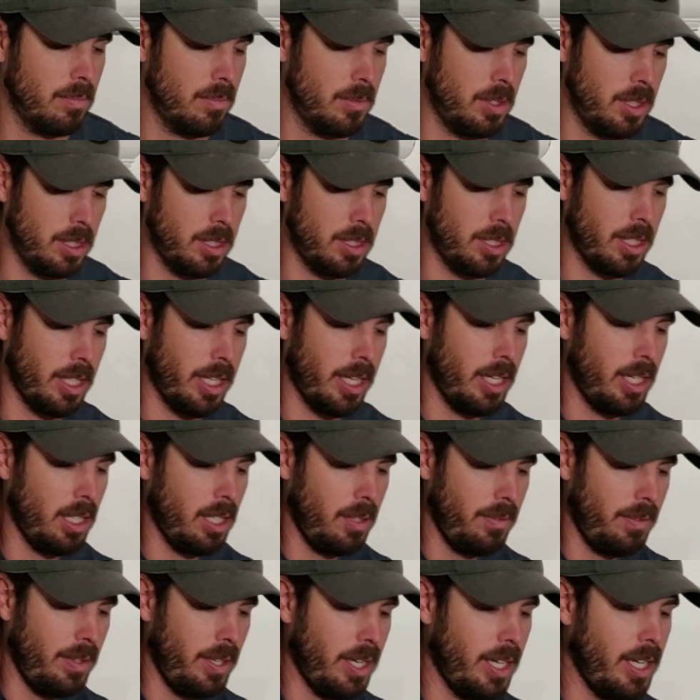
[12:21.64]
just to kind of
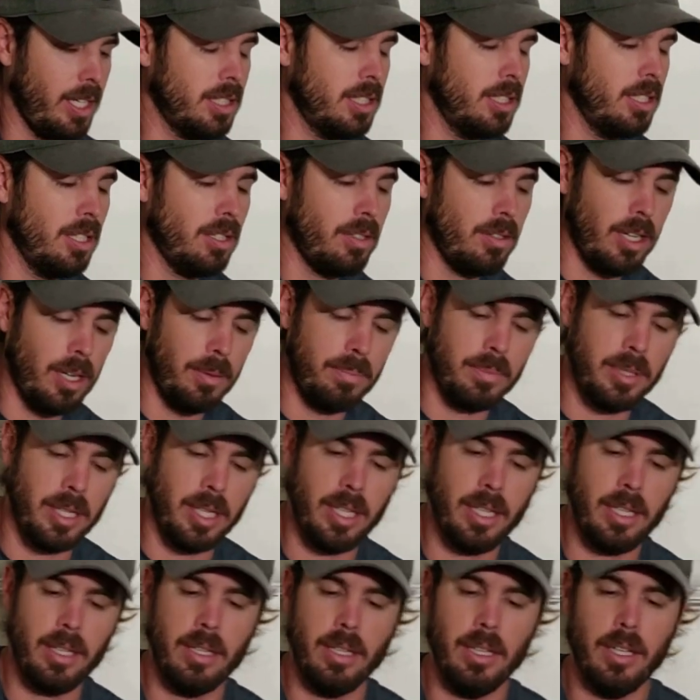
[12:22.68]
give you guys another
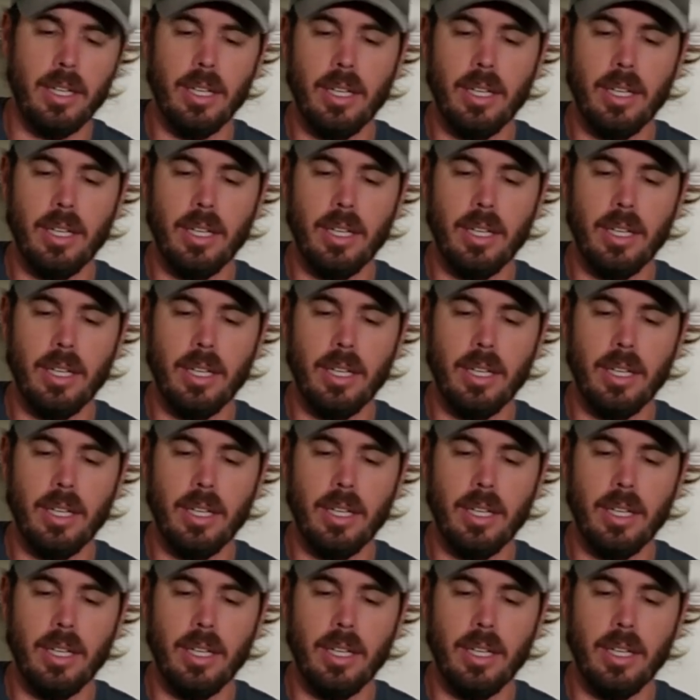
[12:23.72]
update.